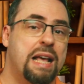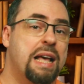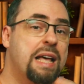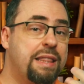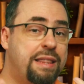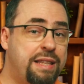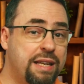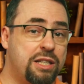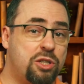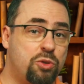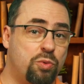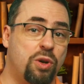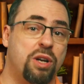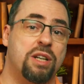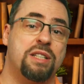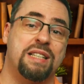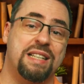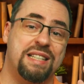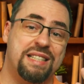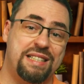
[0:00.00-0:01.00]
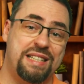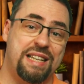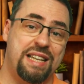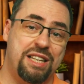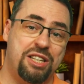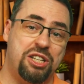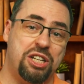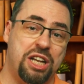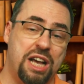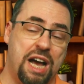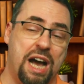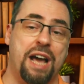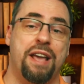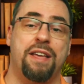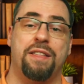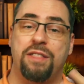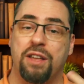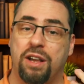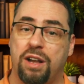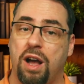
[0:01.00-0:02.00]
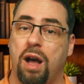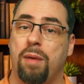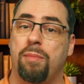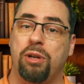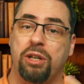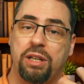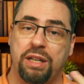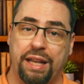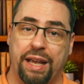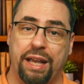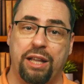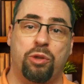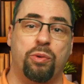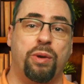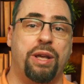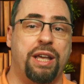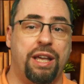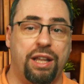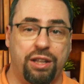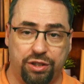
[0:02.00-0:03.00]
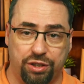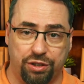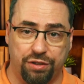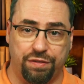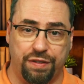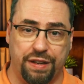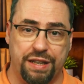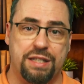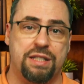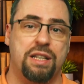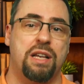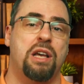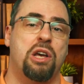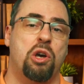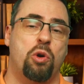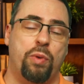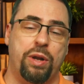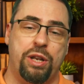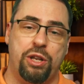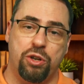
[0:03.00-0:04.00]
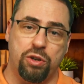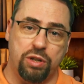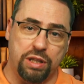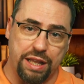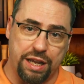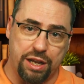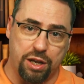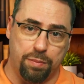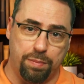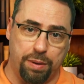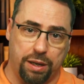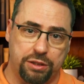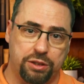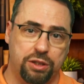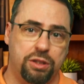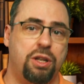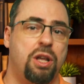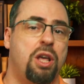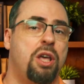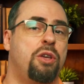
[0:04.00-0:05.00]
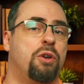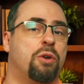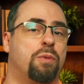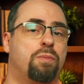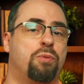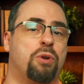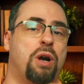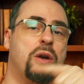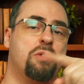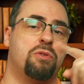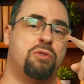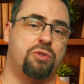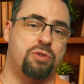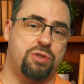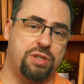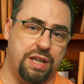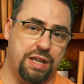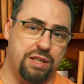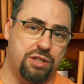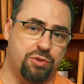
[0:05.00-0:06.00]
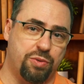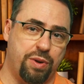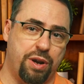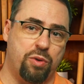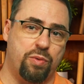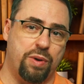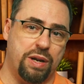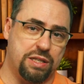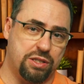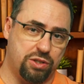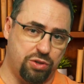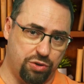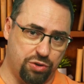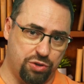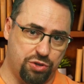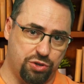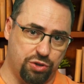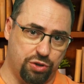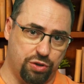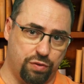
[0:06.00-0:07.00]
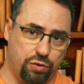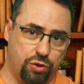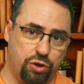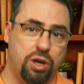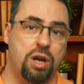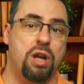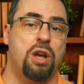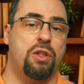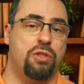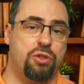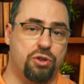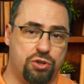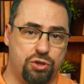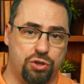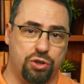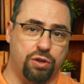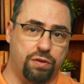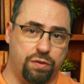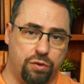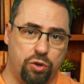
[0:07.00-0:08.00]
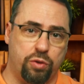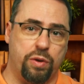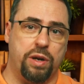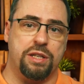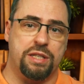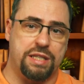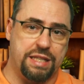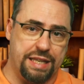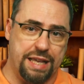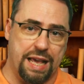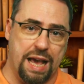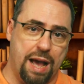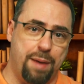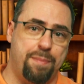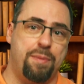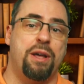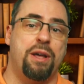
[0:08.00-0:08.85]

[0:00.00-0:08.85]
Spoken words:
This was CGI, the Common Gateway Interface. When you click a button, your browser sends a request to the server runs the app,